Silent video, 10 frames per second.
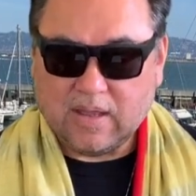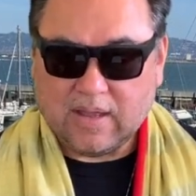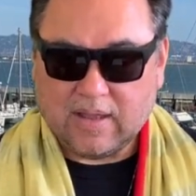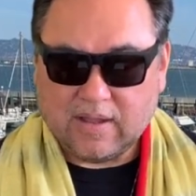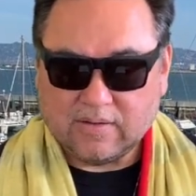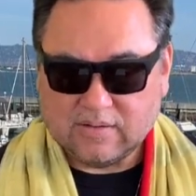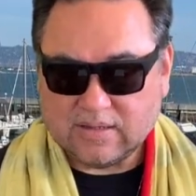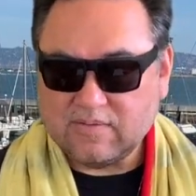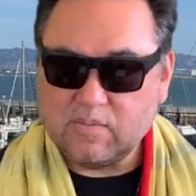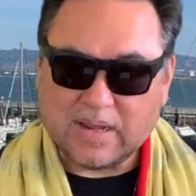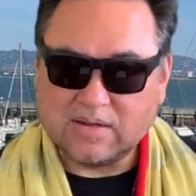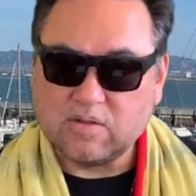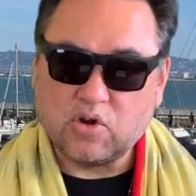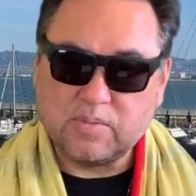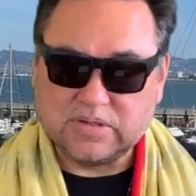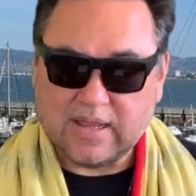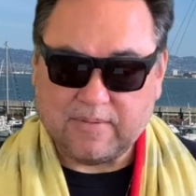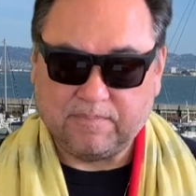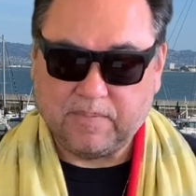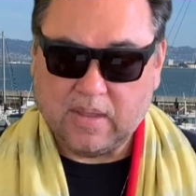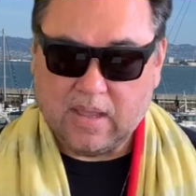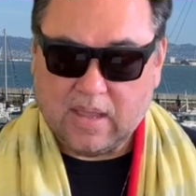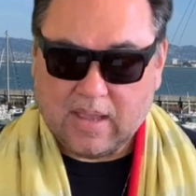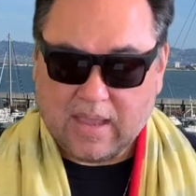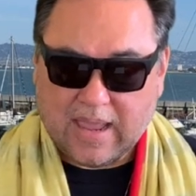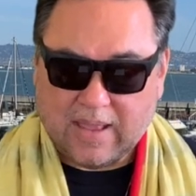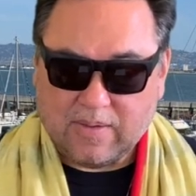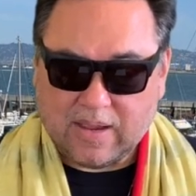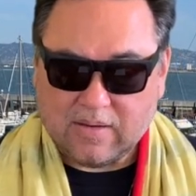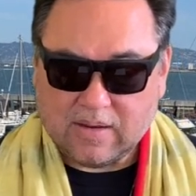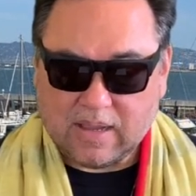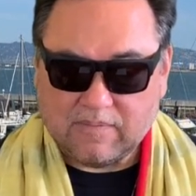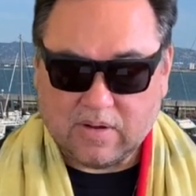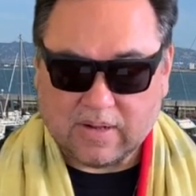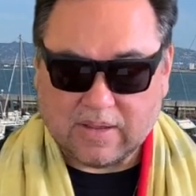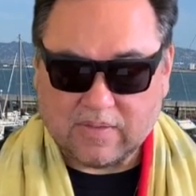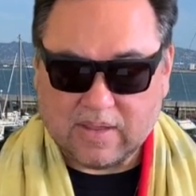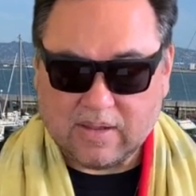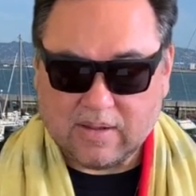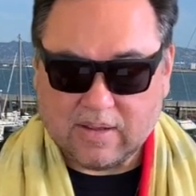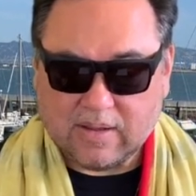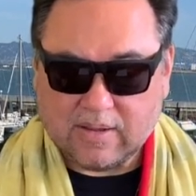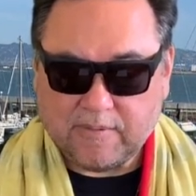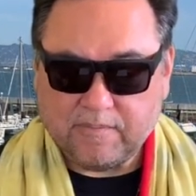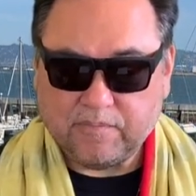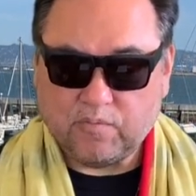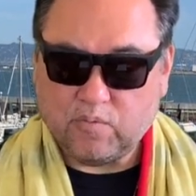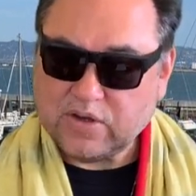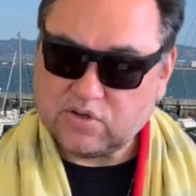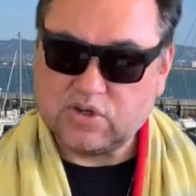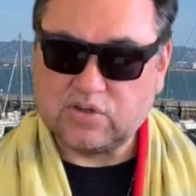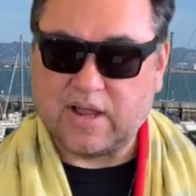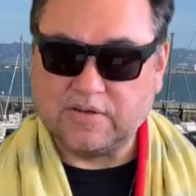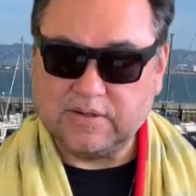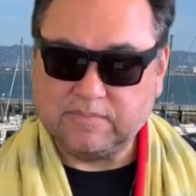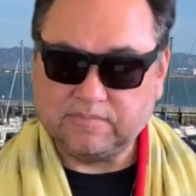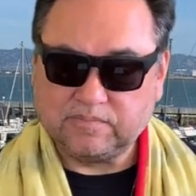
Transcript: Uh, doesn't even make it to thirty percent. And then if you look at the um, Western astrology,